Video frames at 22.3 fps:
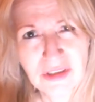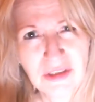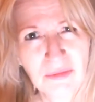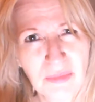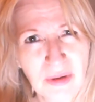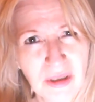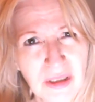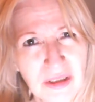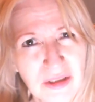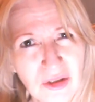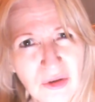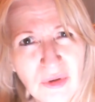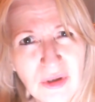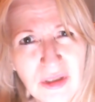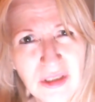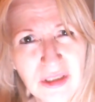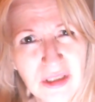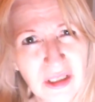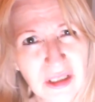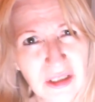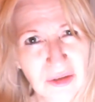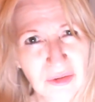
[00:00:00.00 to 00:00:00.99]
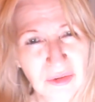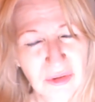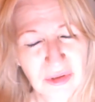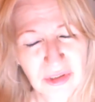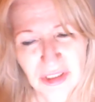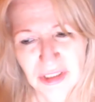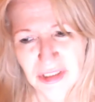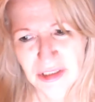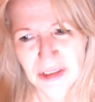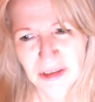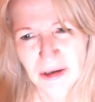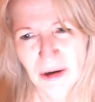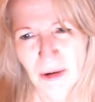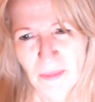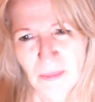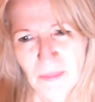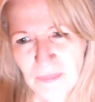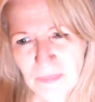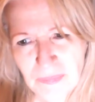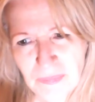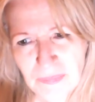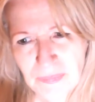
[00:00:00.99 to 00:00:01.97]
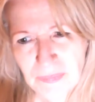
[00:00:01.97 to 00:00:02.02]
have been doing things. We're just
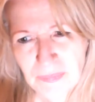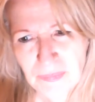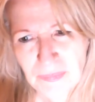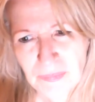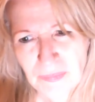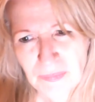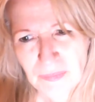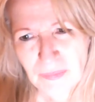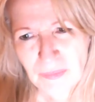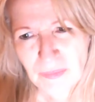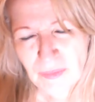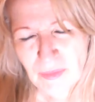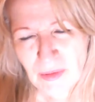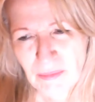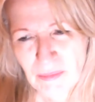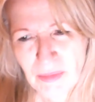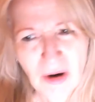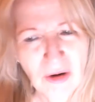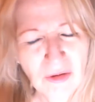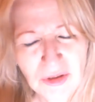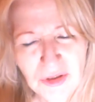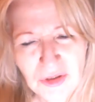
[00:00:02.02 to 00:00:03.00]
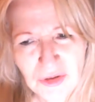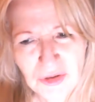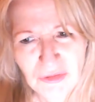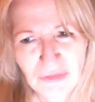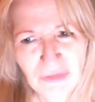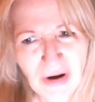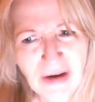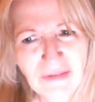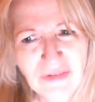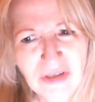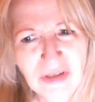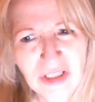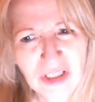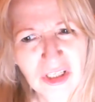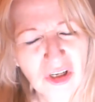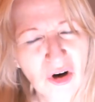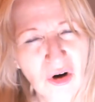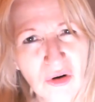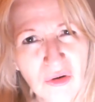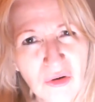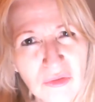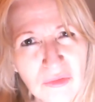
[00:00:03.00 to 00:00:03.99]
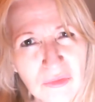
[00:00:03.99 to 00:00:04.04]
barely
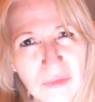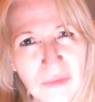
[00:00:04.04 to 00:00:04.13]
surviving,